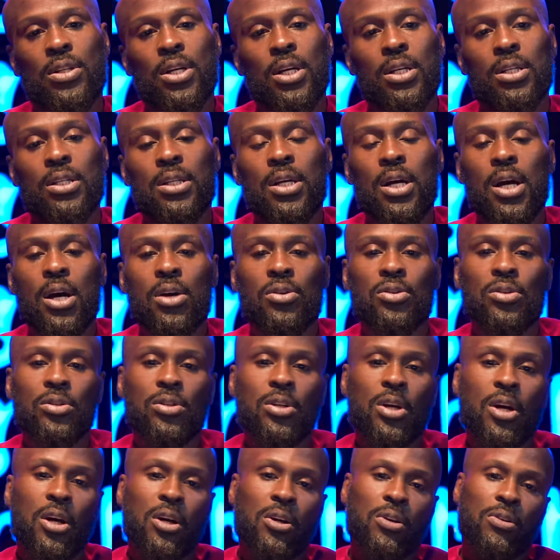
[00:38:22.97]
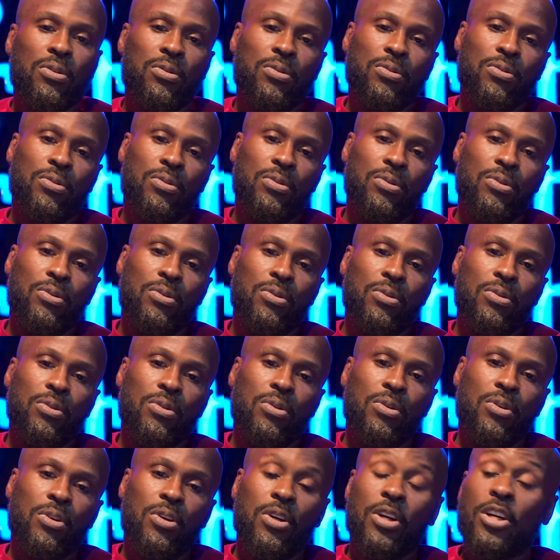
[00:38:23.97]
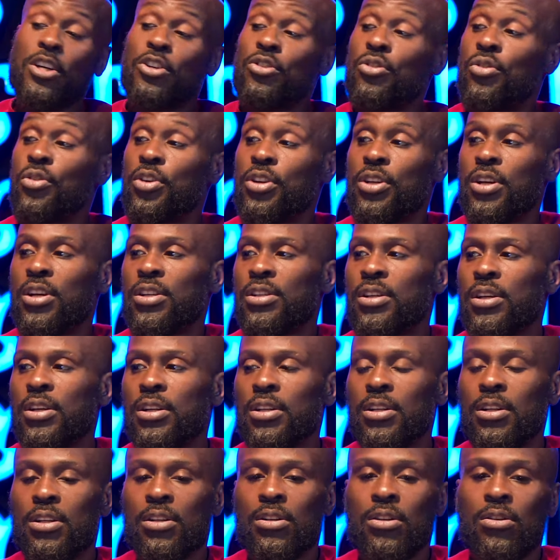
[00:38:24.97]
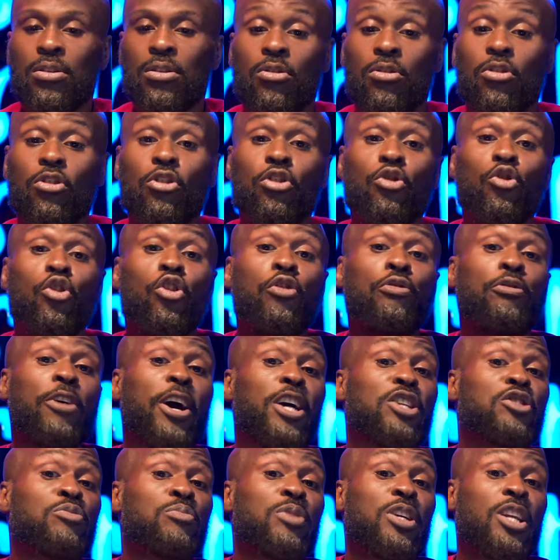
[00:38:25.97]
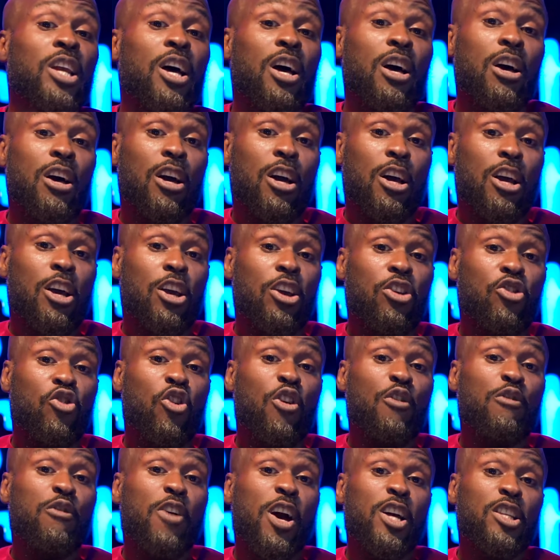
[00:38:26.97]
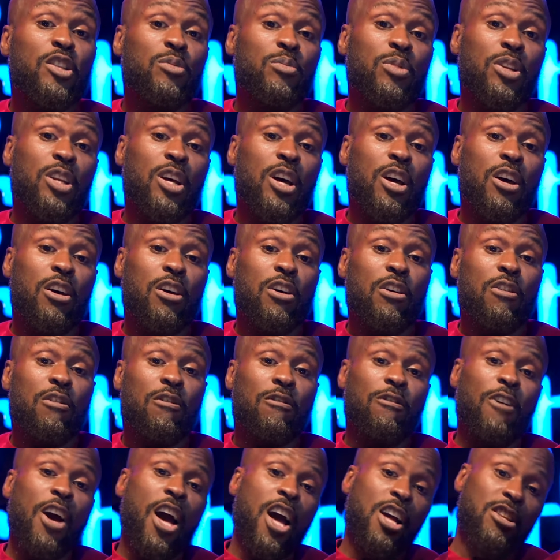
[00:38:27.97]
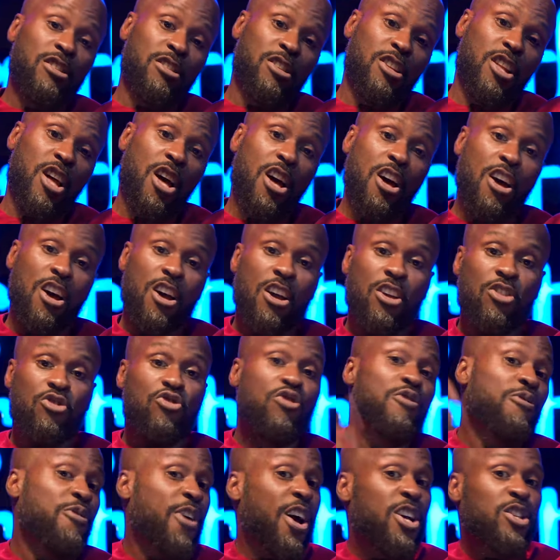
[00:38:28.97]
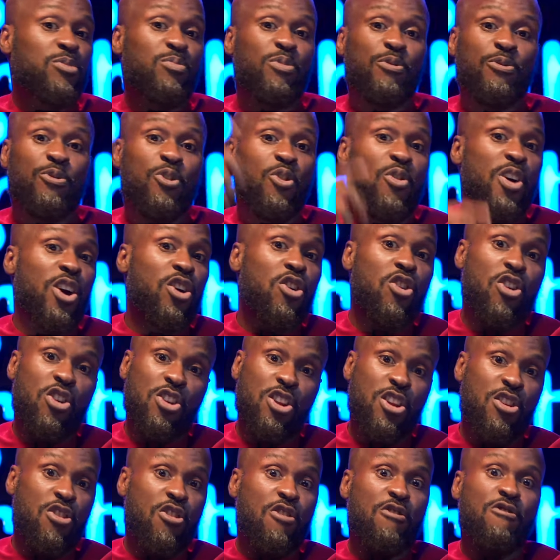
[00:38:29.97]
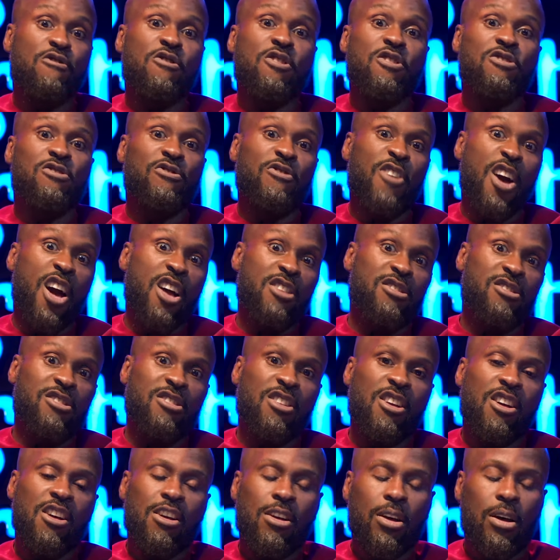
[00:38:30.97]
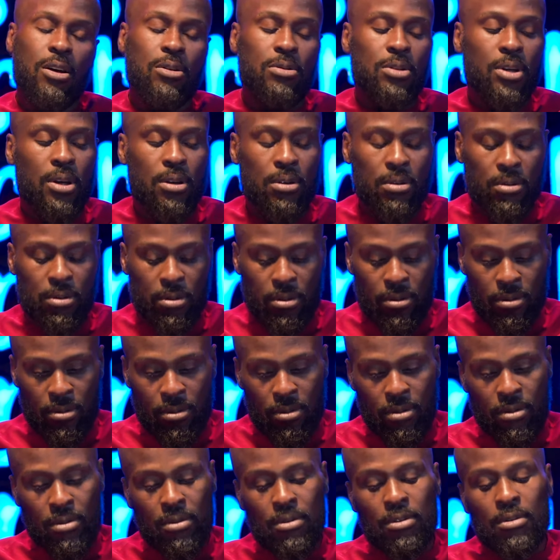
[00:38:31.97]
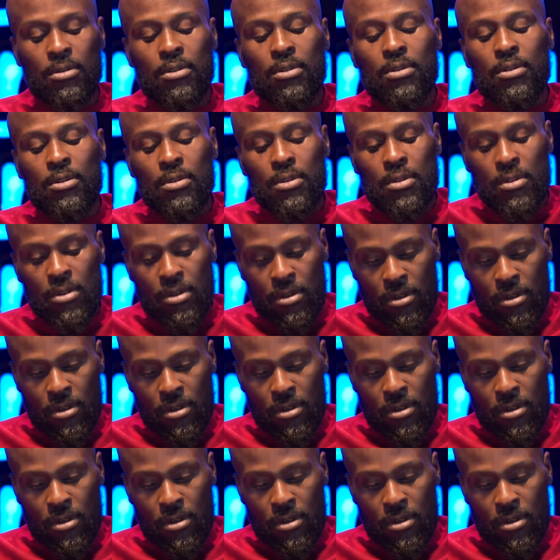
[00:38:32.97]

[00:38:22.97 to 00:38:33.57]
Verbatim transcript: So you're kind of like the nigga. You know what he done said? Oh, you won't fight me now. You won't fight me now. Fight now. You don't fight before when gun day your face. Fight now. I'm God damn it.